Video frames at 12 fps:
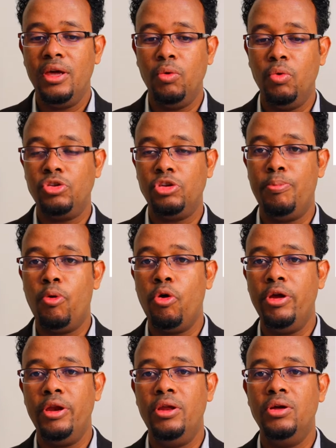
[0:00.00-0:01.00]
it was
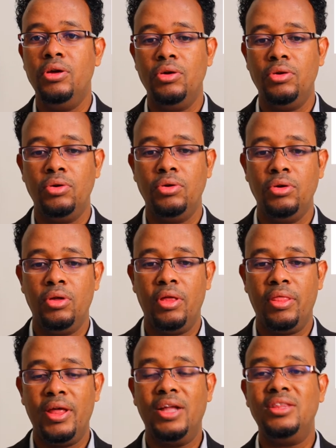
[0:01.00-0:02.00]
reported
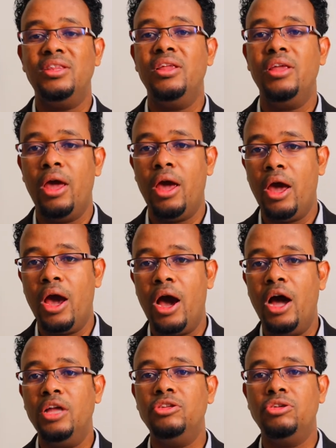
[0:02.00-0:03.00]
that
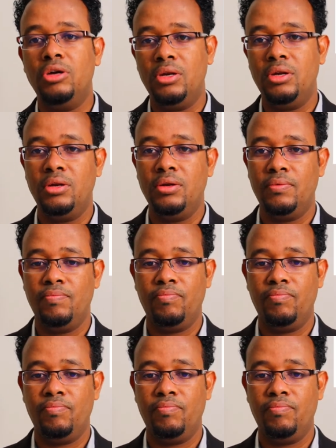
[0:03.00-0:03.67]
Antone,